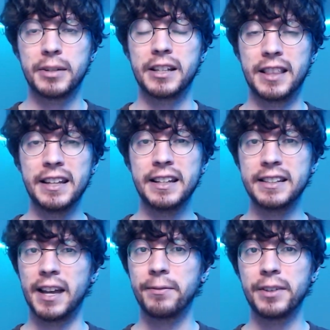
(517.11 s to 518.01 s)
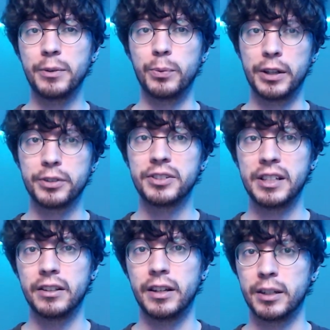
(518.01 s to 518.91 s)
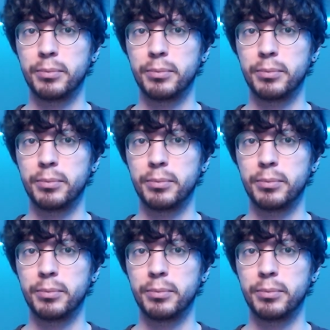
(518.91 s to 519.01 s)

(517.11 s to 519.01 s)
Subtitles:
but I think he definitely will see a lot